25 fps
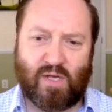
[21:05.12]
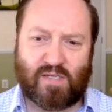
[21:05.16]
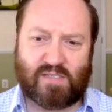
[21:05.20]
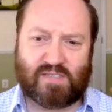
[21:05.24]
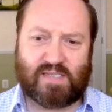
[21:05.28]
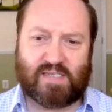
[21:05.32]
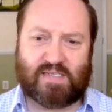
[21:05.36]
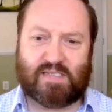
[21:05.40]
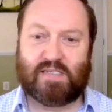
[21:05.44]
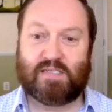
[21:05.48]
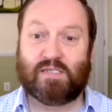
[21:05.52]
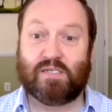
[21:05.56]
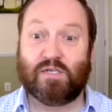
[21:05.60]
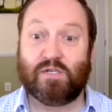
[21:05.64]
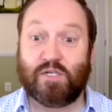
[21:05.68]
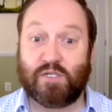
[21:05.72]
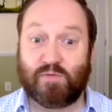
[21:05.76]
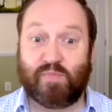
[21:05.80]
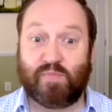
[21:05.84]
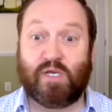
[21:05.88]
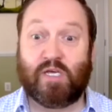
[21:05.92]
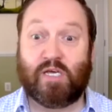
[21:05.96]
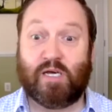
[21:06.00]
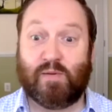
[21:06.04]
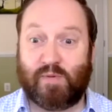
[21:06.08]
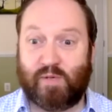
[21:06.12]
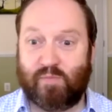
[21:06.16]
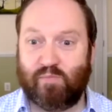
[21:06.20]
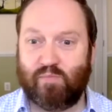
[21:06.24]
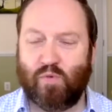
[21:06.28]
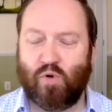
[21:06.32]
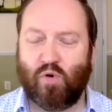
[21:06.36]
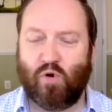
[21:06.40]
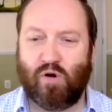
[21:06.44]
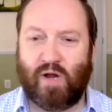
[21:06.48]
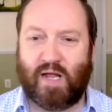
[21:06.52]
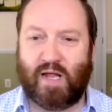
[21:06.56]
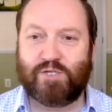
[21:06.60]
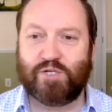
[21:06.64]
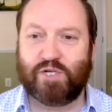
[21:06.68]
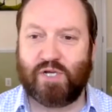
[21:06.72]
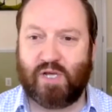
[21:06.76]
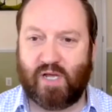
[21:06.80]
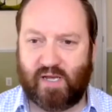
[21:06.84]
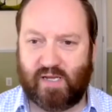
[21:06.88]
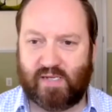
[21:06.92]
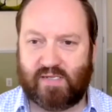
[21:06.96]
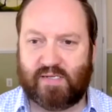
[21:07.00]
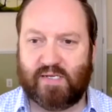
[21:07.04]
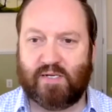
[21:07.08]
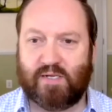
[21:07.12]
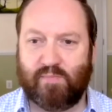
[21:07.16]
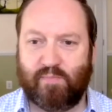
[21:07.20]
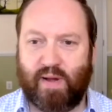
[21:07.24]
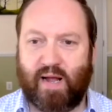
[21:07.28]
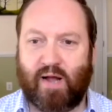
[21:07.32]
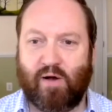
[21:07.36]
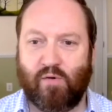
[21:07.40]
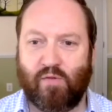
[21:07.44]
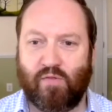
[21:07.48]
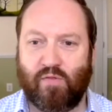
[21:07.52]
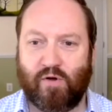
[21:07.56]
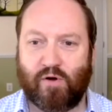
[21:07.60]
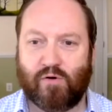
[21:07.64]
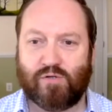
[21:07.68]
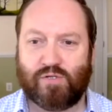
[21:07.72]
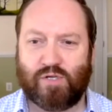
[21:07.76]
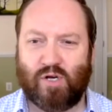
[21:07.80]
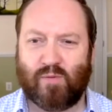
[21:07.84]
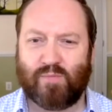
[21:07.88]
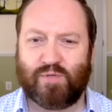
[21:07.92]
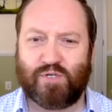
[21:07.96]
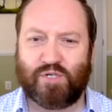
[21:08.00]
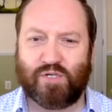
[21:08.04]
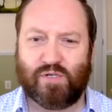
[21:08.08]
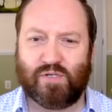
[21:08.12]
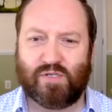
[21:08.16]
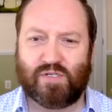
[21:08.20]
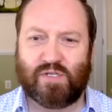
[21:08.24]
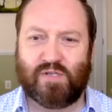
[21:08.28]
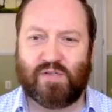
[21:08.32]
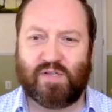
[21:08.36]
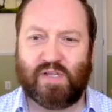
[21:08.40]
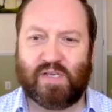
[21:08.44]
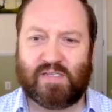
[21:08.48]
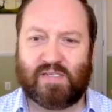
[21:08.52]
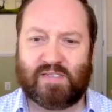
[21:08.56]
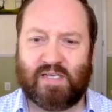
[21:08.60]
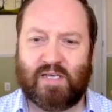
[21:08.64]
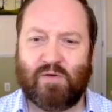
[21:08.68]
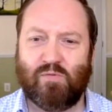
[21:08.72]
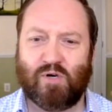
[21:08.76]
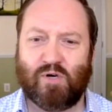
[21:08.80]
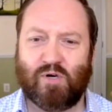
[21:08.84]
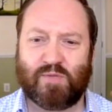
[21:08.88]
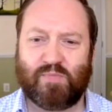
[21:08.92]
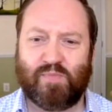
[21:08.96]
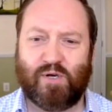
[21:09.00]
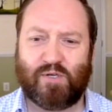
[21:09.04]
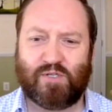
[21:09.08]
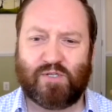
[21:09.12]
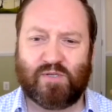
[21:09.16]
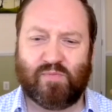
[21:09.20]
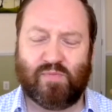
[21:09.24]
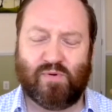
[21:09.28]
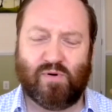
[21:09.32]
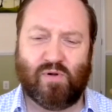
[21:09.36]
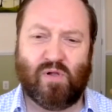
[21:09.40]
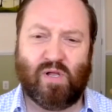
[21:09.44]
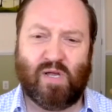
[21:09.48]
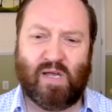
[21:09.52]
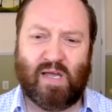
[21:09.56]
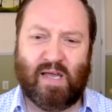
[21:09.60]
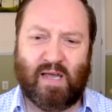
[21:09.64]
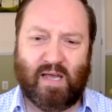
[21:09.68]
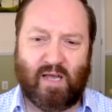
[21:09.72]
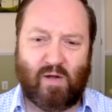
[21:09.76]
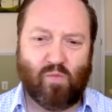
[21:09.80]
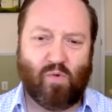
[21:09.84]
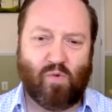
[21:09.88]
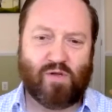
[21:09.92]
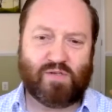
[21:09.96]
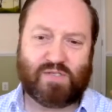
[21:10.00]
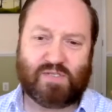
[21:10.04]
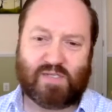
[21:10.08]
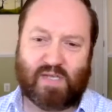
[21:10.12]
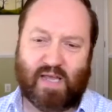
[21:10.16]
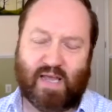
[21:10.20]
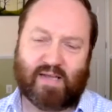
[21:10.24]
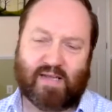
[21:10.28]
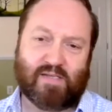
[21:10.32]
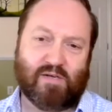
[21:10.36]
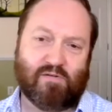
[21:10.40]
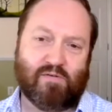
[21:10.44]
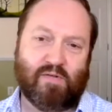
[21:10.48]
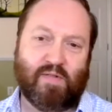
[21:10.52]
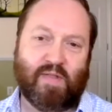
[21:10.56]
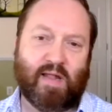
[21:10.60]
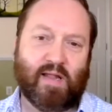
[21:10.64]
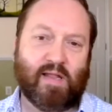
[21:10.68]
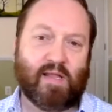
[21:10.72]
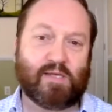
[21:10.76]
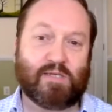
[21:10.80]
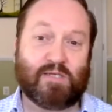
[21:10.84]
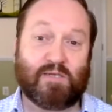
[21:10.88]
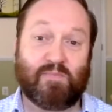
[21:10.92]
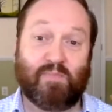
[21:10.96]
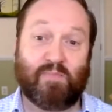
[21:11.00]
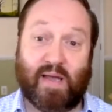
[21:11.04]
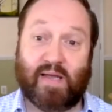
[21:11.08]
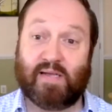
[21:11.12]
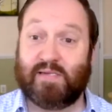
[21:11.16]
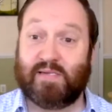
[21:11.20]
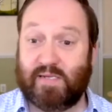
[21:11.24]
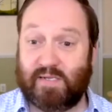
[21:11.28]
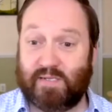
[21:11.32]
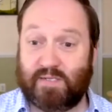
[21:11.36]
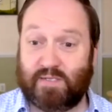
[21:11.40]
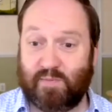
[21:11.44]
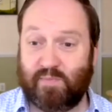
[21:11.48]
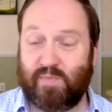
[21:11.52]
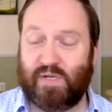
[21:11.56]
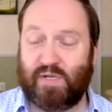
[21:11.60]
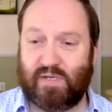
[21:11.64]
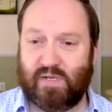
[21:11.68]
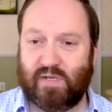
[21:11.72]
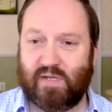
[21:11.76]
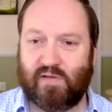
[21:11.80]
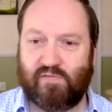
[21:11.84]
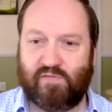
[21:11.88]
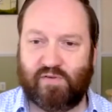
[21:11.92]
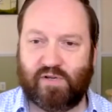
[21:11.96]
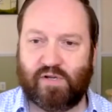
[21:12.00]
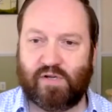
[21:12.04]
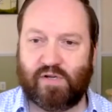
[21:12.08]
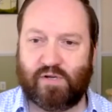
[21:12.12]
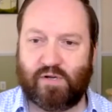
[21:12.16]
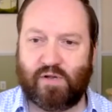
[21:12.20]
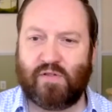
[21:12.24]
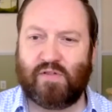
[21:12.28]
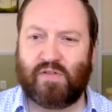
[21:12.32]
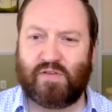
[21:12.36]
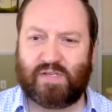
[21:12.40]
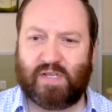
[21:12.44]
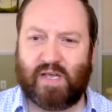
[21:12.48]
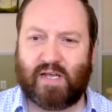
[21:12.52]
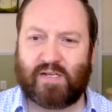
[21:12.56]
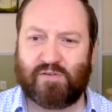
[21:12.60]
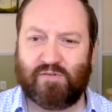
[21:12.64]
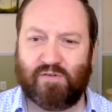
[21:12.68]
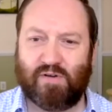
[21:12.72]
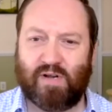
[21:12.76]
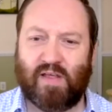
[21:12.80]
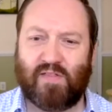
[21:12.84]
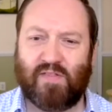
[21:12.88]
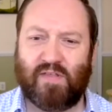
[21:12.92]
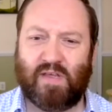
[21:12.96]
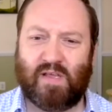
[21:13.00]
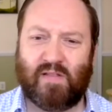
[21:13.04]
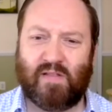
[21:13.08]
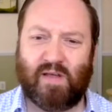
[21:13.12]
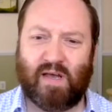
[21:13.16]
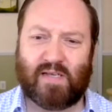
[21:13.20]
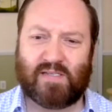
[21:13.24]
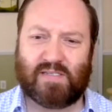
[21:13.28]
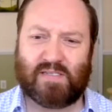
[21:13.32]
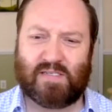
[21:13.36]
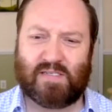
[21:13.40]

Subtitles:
citizen is becoming more educated about those options, and they see what's possible in one sector and they'll expect it to be delivered in another sector. And I think